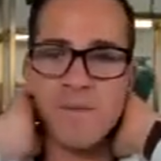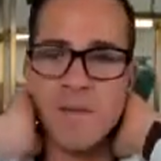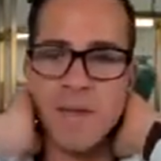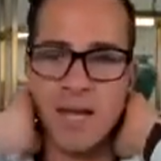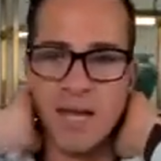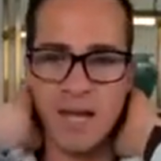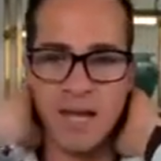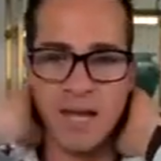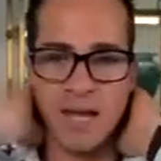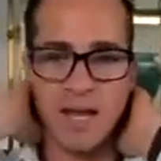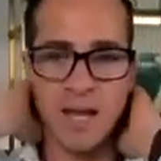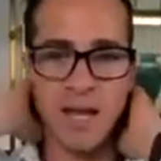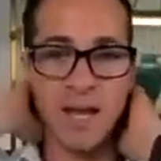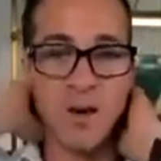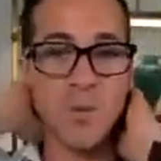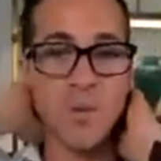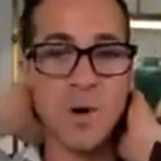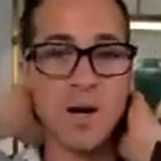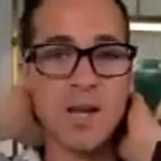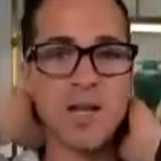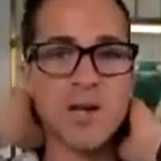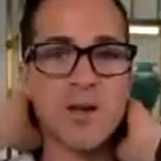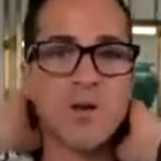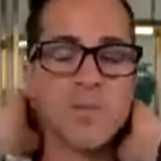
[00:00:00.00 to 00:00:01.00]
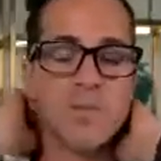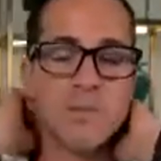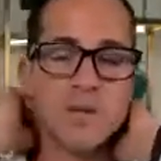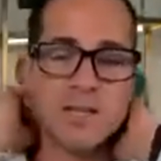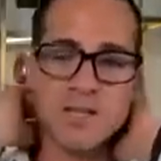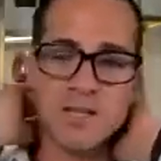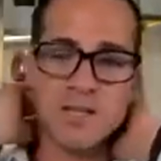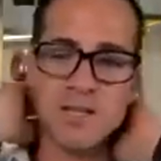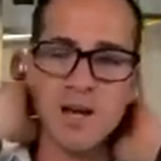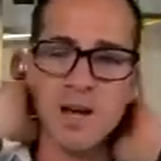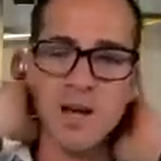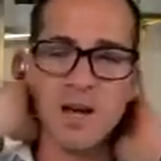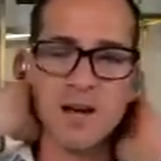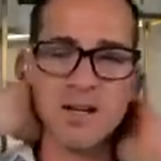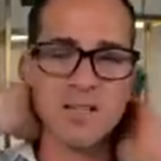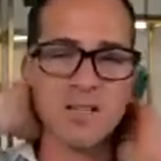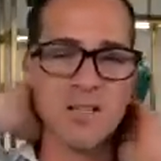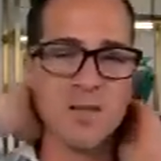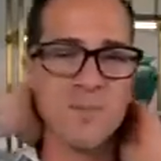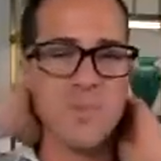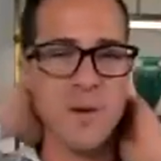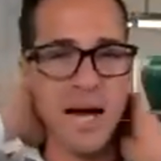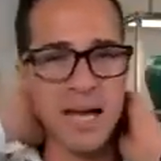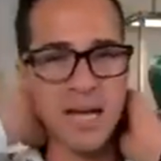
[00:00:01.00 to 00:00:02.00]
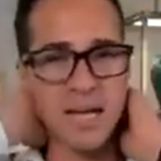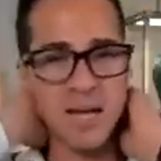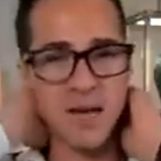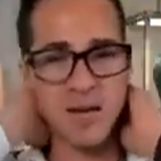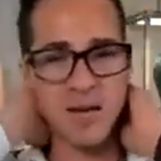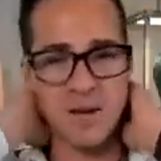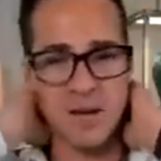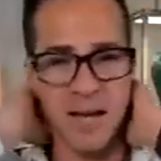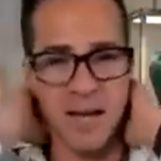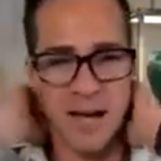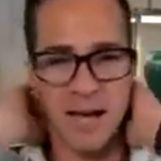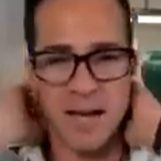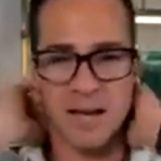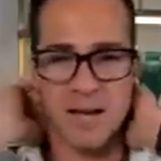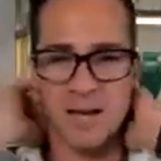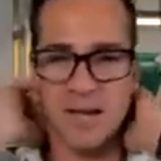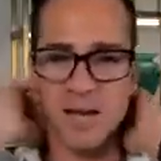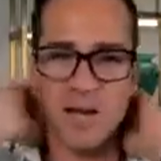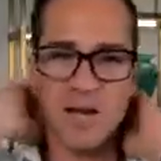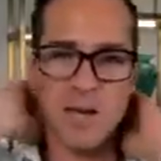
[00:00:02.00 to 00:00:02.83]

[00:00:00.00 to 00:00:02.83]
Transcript: And when you massage the back of your neck,